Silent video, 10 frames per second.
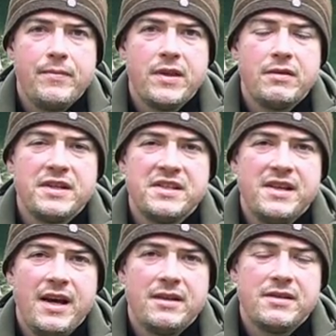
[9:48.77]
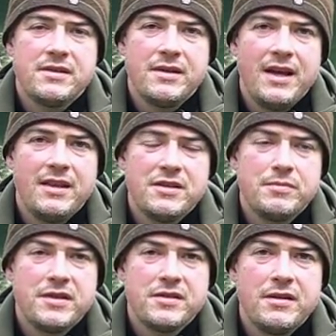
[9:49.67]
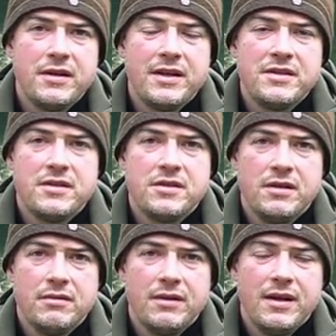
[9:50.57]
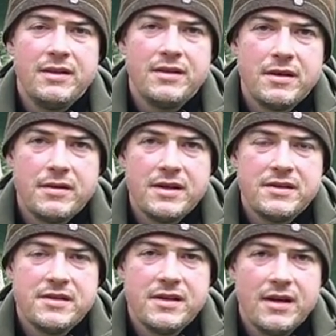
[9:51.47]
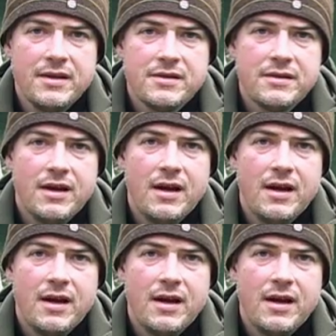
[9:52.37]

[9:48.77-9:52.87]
There are sets in the Smithsonian Institute in the United States.